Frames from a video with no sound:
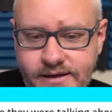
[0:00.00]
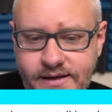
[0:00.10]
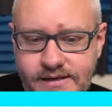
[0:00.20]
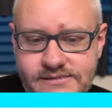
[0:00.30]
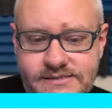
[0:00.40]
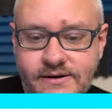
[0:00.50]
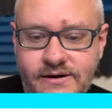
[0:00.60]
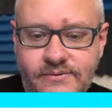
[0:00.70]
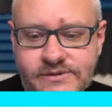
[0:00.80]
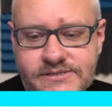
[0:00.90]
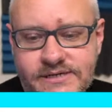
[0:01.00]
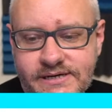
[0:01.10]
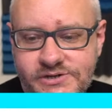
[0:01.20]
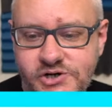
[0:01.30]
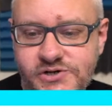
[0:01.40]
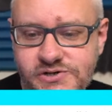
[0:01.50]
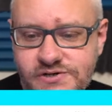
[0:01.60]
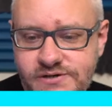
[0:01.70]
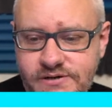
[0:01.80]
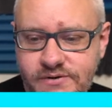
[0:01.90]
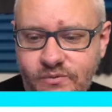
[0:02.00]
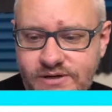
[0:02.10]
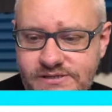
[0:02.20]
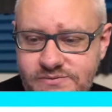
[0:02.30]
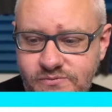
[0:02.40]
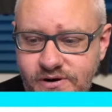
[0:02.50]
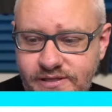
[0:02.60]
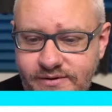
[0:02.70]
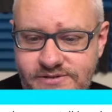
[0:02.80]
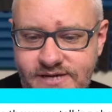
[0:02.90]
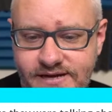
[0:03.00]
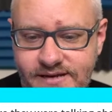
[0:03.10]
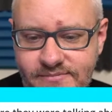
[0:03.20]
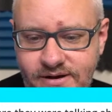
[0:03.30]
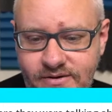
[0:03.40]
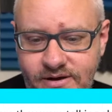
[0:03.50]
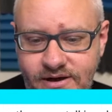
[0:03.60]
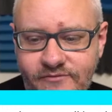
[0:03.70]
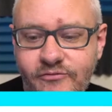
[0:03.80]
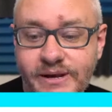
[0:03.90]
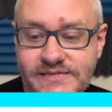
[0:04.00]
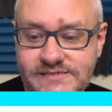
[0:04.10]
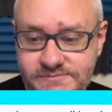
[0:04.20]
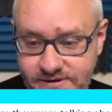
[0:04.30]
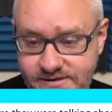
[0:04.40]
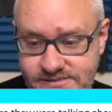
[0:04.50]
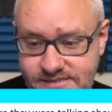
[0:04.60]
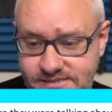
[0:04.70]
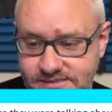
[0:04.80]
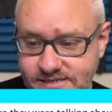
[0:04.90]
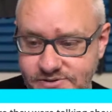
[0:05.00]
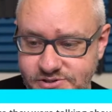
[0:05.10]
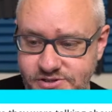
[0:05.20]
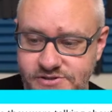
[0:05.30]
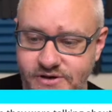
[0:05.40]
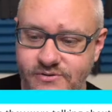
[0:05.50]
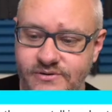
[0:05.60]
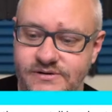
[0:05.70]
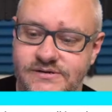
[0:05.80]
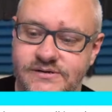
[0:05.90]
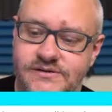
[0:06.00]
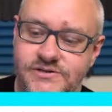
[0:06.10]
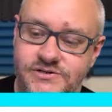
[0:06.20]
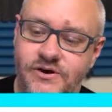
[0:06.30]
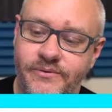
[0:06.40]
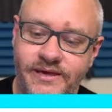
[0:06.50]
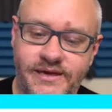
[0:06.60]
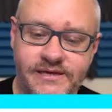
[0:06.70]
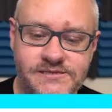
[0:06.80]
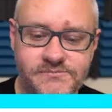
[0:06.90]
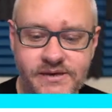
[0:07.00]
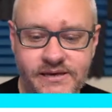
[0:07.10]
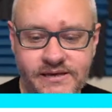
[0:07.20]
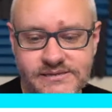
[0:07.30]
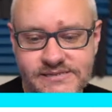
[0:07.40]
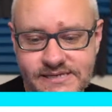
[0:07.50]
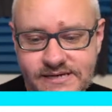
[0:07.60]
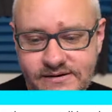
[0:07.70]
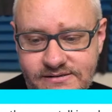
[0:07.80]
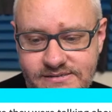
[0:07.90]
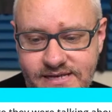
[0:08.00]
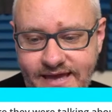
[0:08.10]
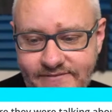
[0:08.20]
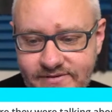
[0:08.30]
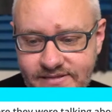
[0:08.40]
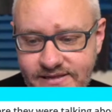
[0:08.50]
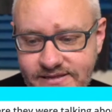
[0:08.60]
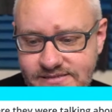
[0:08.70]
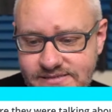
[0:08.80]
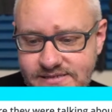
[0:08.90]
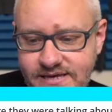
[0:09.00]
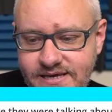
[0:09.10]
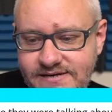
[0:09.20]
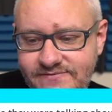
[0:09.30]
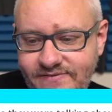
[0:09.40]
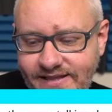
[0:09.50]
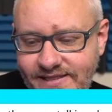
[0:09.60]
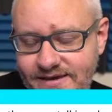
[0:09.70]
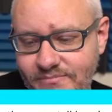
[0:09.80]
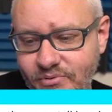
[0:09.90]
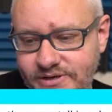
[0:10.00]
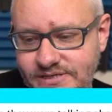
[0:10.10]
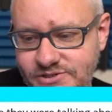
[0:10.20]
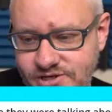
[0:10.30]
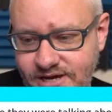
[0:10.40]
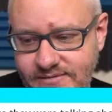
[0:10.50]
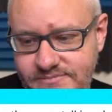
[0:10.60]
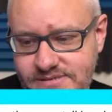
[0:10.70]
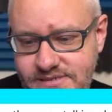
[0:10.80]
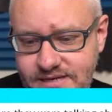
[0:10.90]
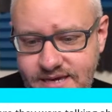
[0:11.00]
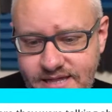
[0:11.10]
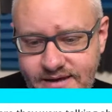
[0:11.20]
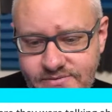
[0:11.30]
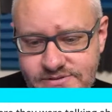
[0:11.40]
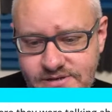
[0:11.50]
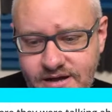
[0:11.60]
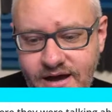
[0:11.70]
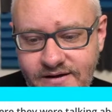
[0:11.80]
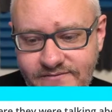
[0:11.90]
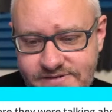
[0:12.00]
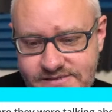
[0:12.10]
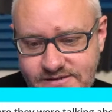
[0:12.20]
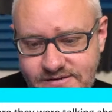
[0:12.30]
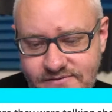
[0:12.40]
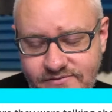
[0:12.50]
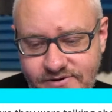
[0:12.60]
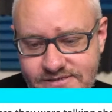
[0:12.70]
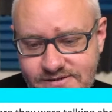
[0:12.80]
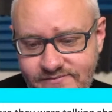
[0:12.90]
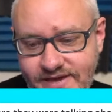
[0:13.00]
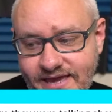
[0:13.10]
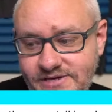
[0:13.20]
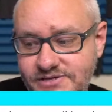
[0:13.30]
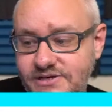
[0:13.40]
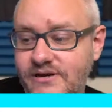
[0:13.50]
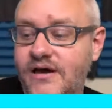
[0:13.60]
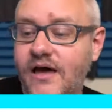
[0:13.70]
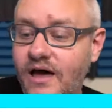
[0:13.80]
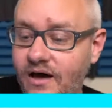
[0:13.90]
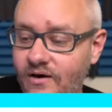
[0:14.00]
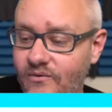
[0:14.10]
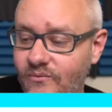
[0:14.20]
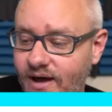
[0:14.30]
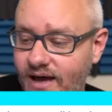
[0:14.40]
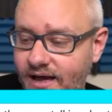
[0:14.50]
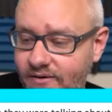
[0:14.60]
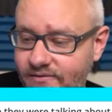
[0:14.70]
Sarah went to church once where they were talking about government conspiracies and their going kids being seers and having these divinely appointed jobs. That was an odd visit for us on vacation. Oh, wow.